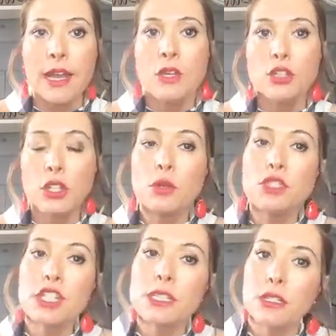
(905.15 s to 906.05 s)
You
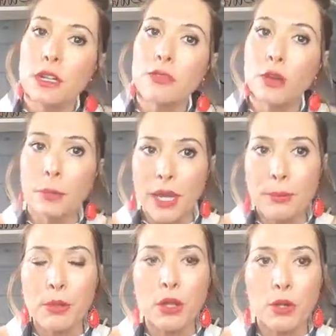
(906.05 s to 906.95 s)
just look for
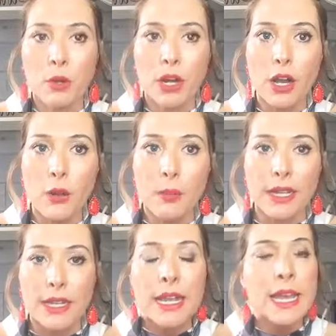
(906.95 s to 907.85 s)
people who are open.
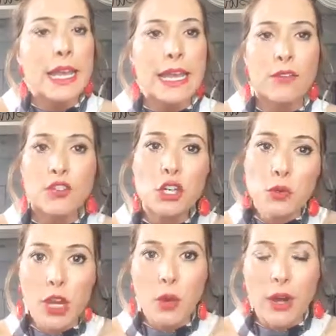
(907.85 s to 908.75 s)
If you
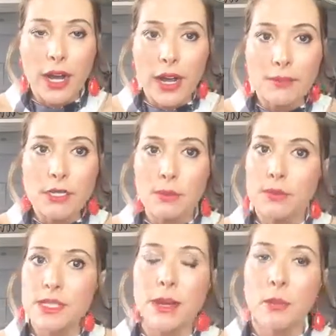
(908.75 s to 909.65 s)
go up to
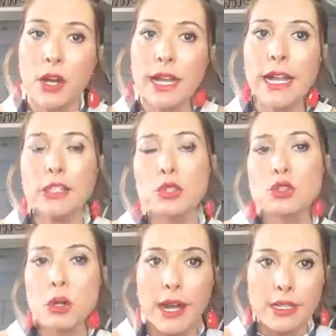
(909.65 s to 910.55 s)
someone and you
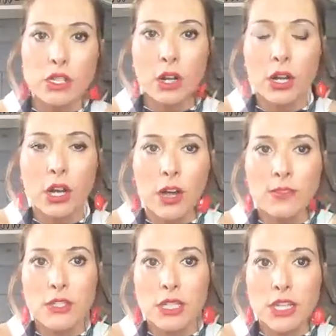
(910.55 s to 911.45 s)
try to start a
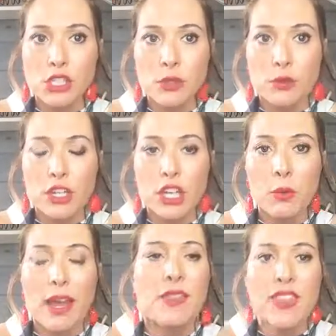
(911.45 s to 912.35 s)
conversation with you
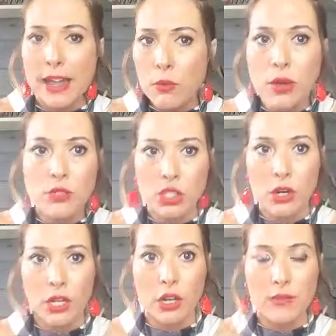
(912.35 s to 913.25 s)
and they won't
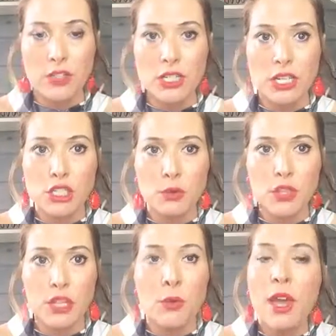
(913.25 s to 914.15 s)
start a conversation with
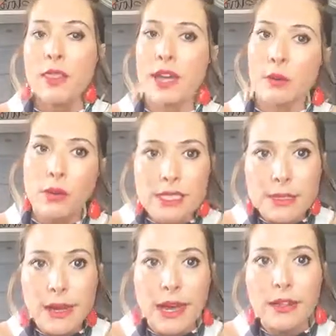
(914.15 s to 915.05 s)
you, they won't
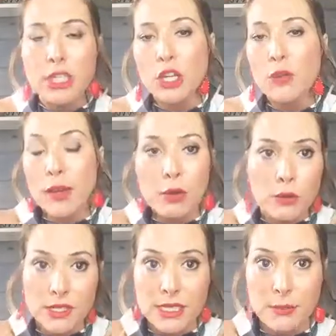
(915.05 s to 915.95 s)
smile at you, they won't
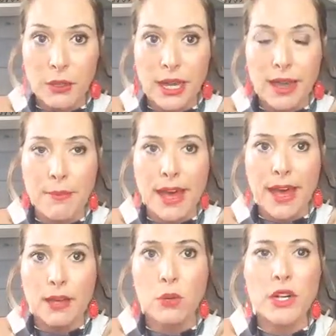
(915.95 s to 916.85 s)
reciprocate
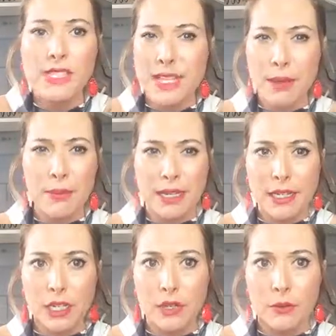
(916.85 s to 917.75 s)
back, what does that mean to
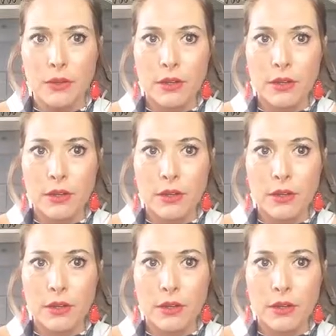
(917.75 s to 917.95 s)
you?